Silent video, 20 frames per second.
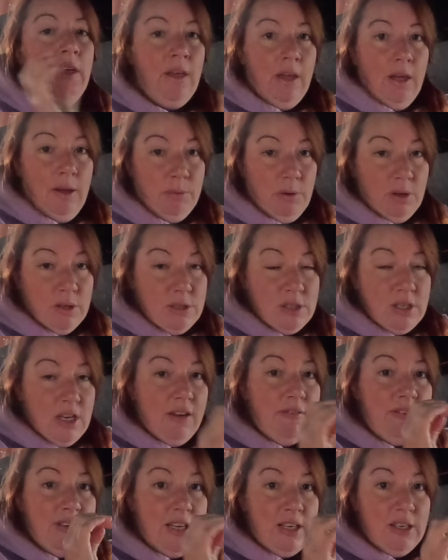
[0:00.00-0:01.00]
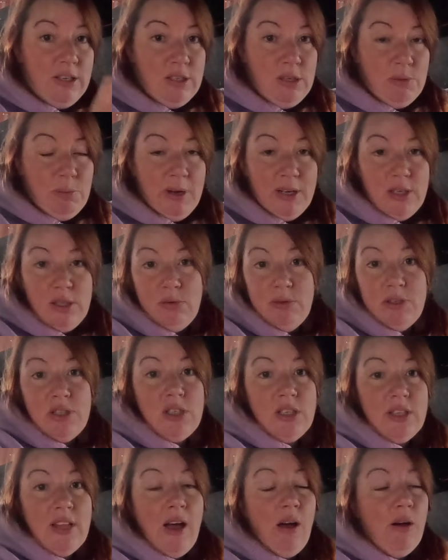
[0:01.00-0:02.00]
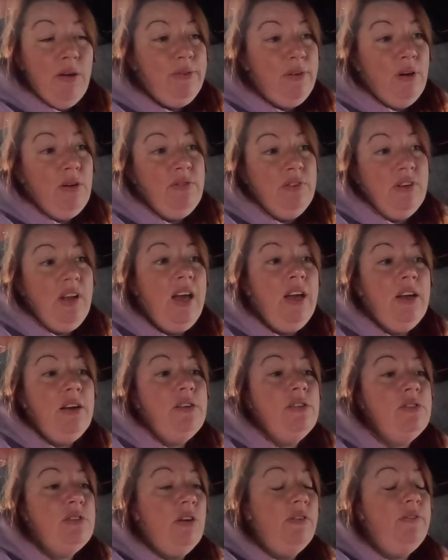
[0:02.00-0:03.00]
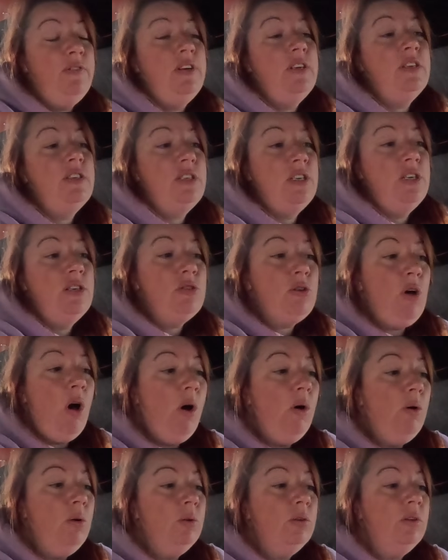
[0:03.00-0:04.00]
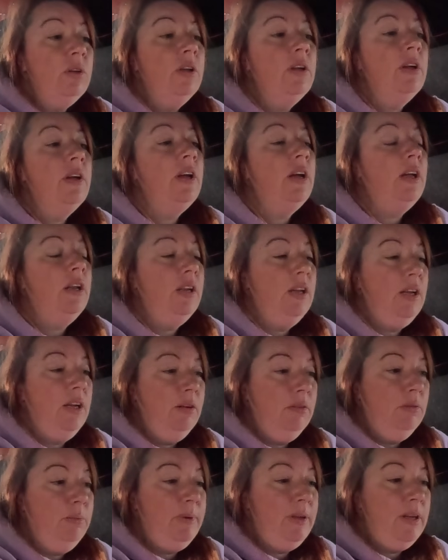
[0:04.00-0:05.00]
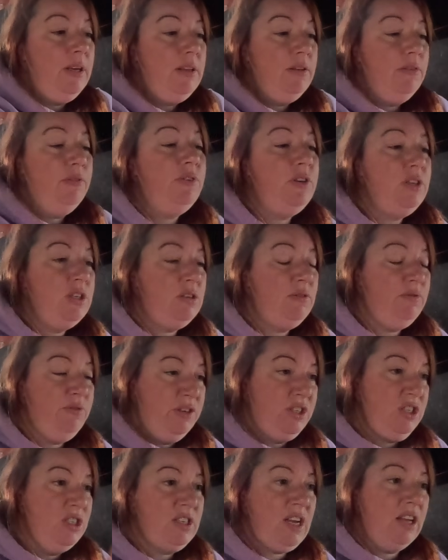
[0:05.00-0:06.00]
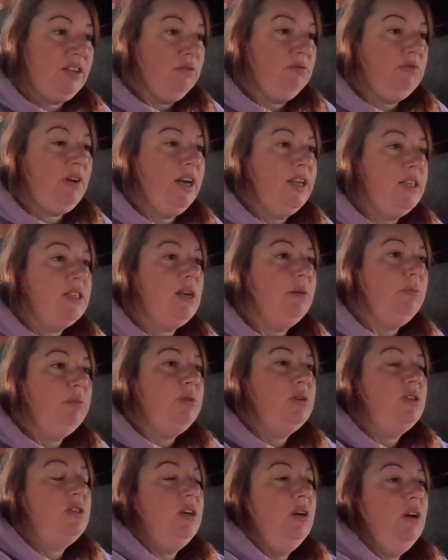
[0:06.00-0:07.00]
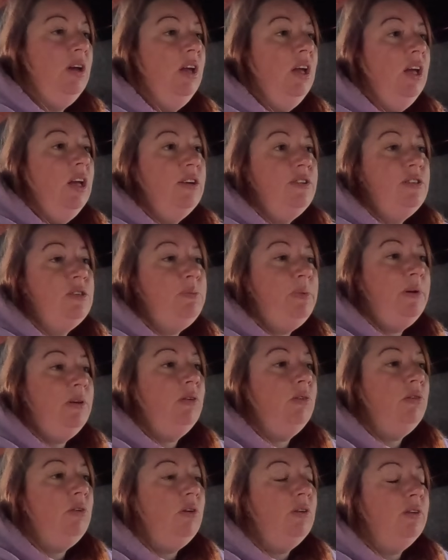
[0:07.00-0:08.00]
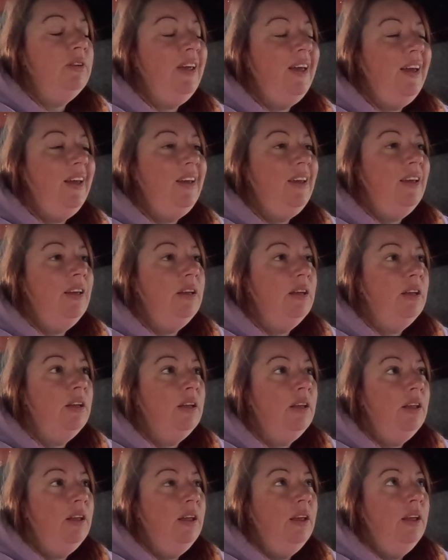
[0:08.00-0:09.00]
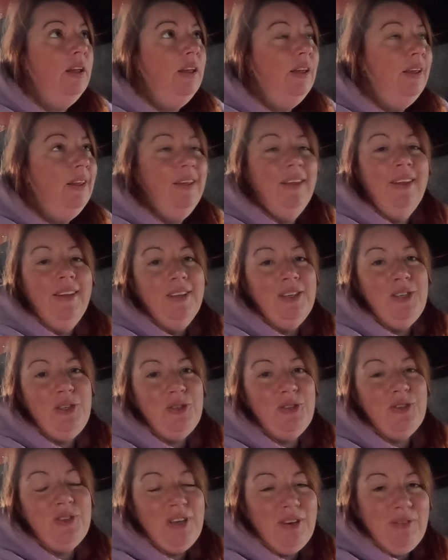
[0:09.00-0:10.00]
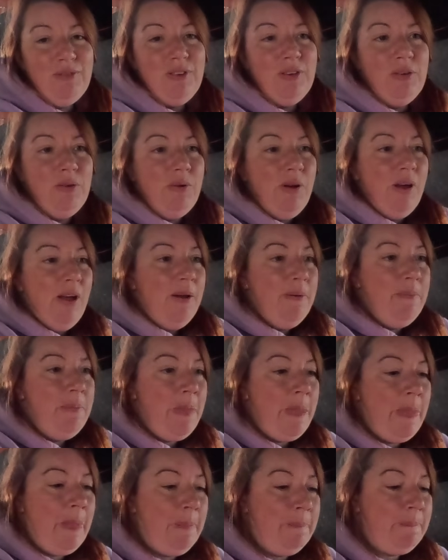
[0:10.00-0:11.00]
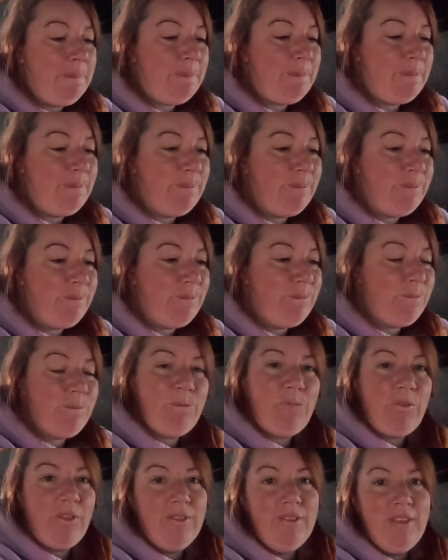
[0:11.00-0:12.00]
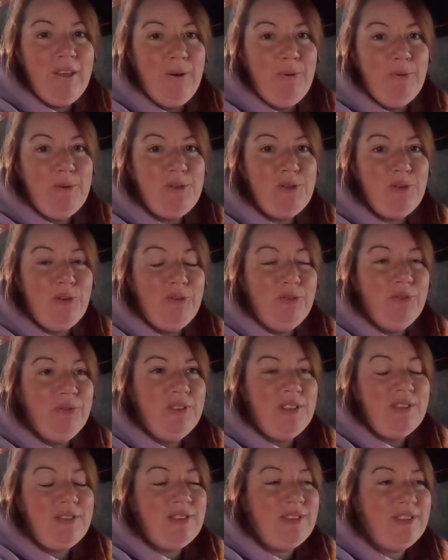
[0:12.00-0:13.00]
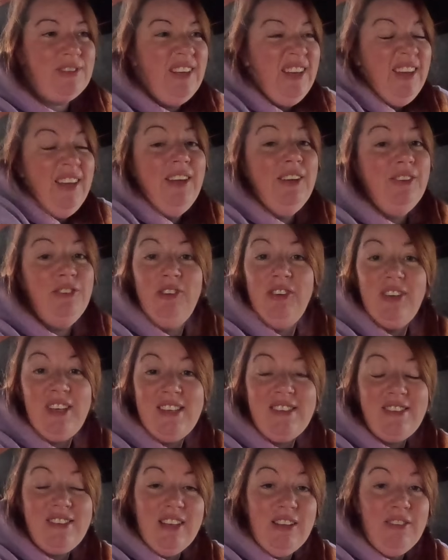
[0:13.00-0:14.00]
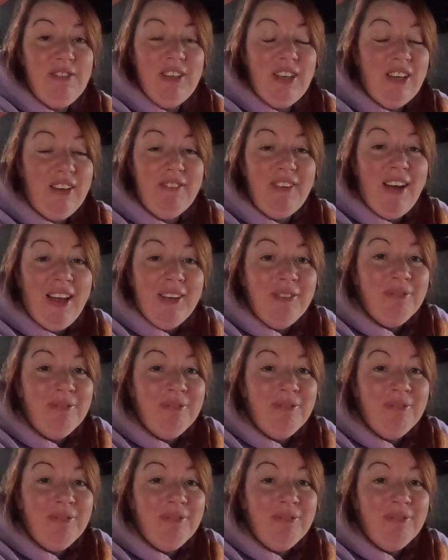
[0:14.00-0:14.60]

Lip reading: I'm conserving energy by switching that off overnight because obviously it's cold and the fridge is at the right temperature. It's been on all day. Just have to deal with stuff. It's not easy living in the van.